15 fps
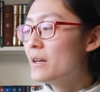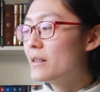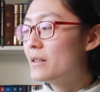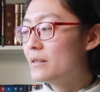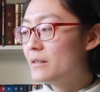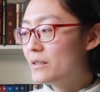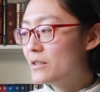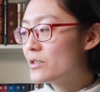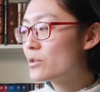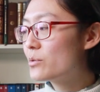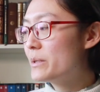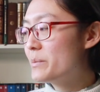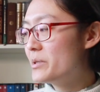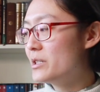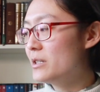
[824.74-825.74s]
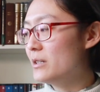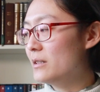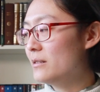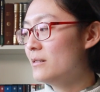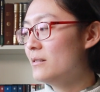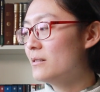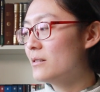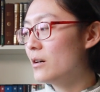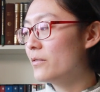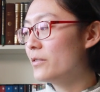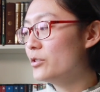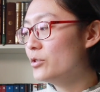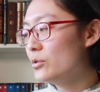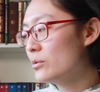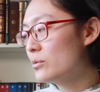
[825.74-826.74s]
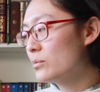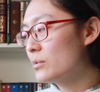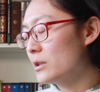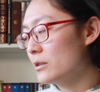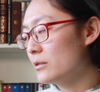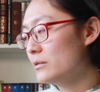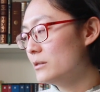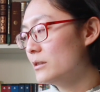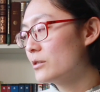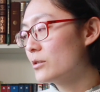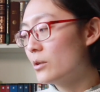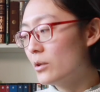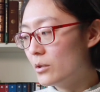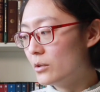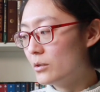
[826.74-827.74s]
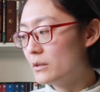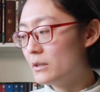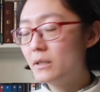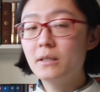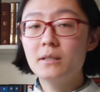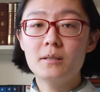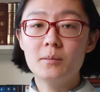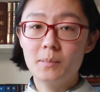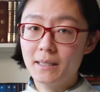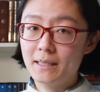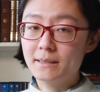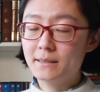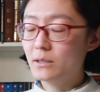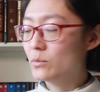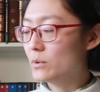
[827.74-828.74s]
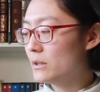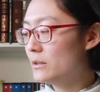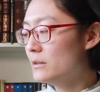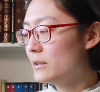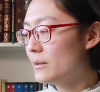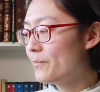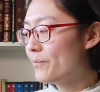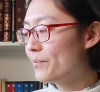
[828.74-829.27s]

the description of a new world called The Blazing World,